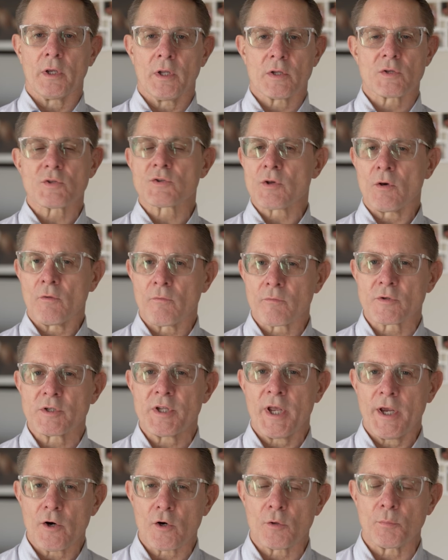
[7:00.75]
It's so
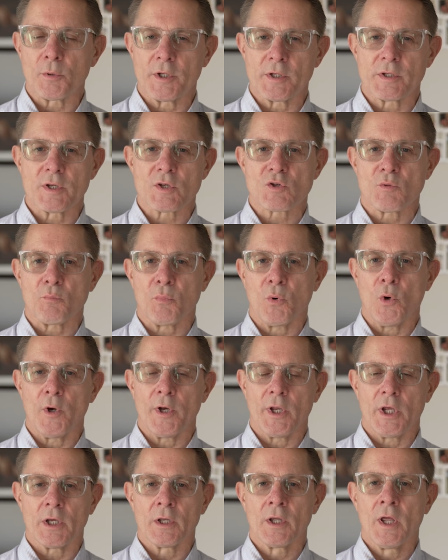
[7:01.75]
terribly
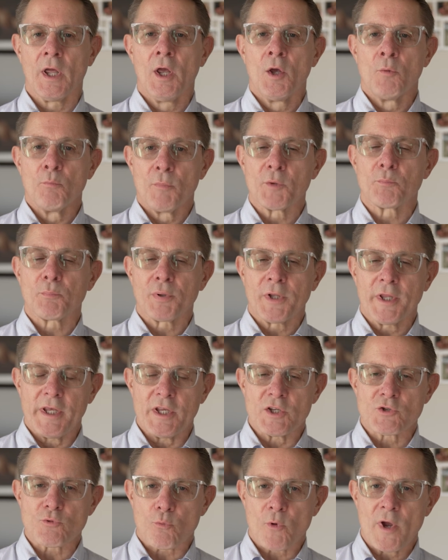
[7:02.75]
disappointing. But
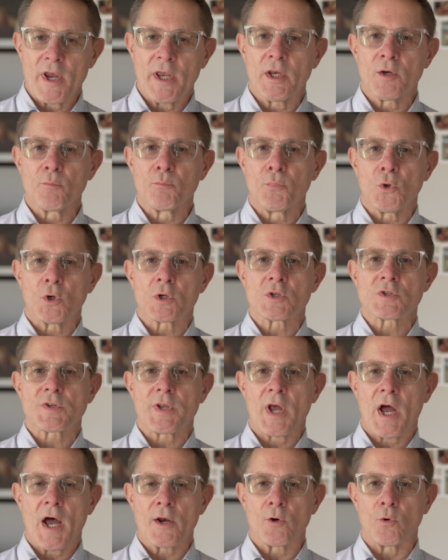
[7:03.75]
please,
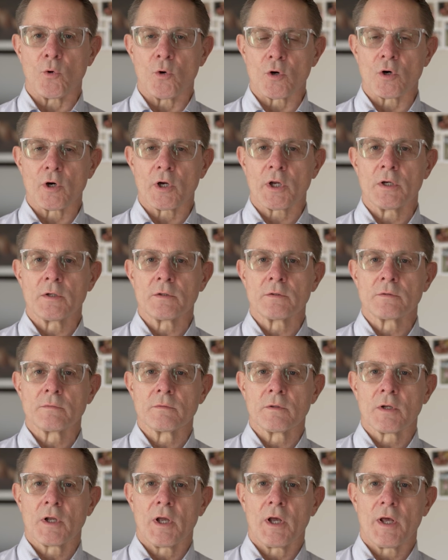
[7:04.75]
ratedbooks.org,
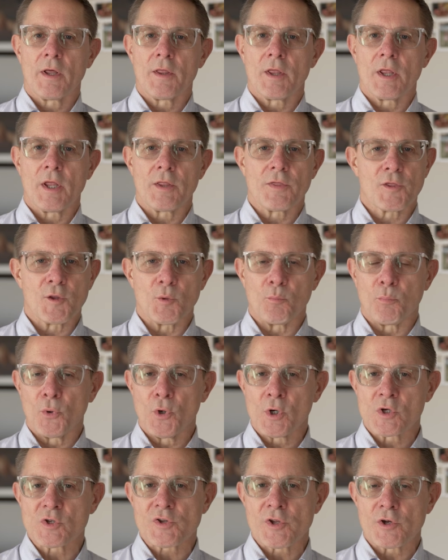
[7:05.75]
the
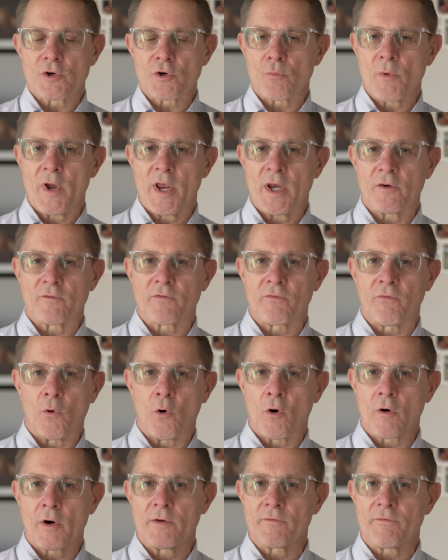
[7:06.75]
books that are rated
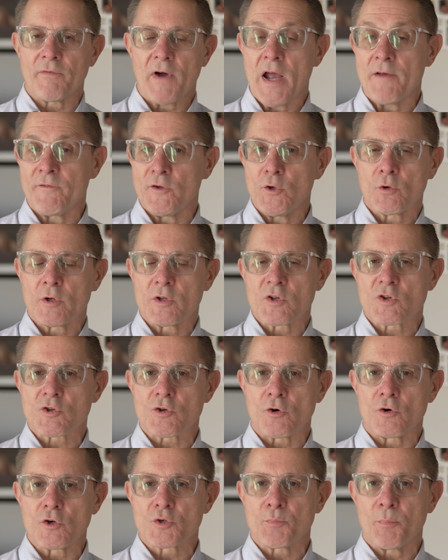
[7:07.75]
4 and 5, you can
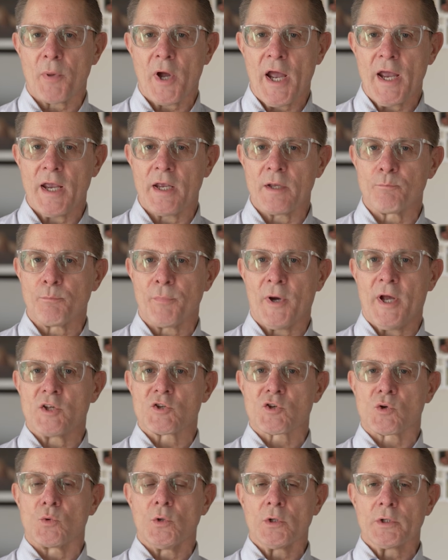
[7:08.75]
search by
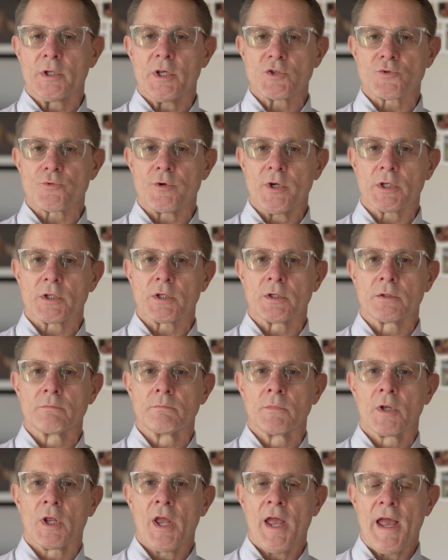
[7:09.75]
school district,
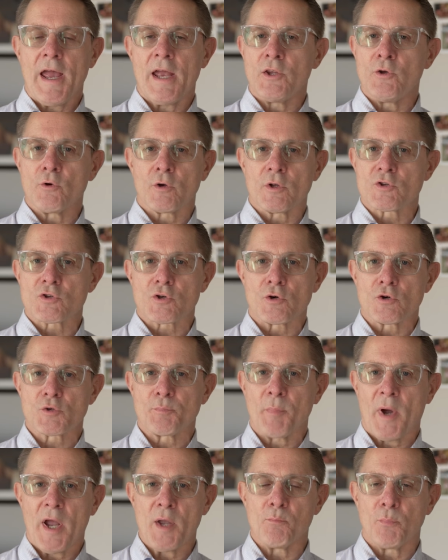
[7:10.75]
and you can
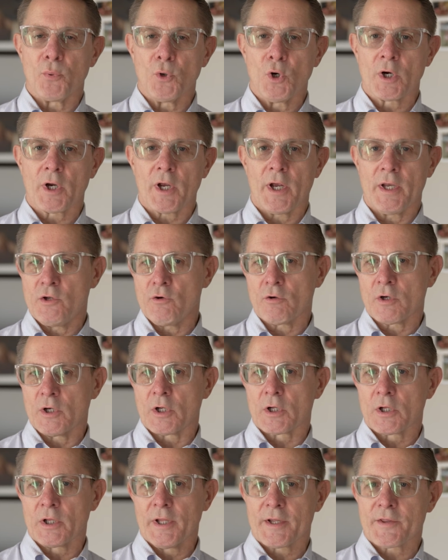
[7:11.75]
search by book, and you can
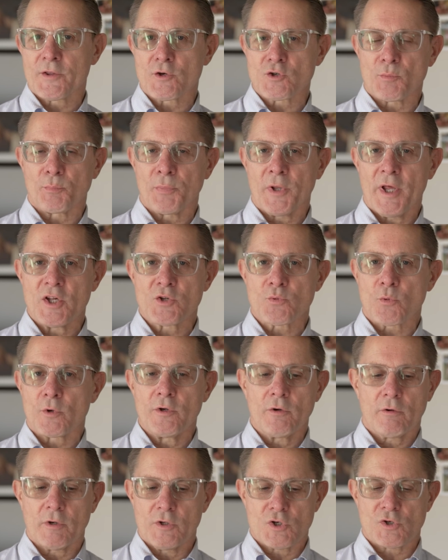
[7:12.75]
click, there's a place where
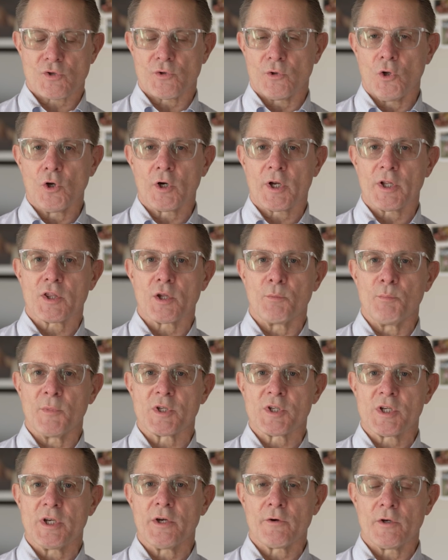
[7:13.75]
you can just look at the
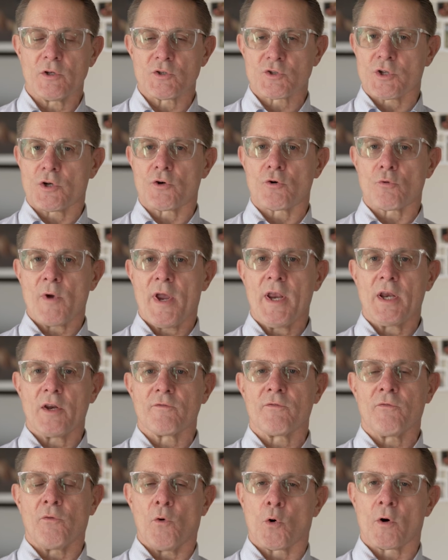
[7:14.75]
materials that are
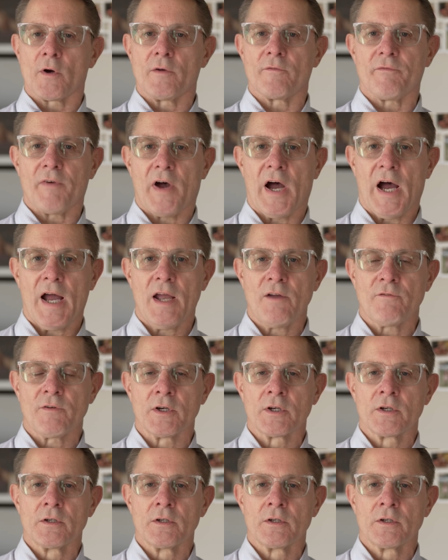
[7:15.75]
rated 4 and 5.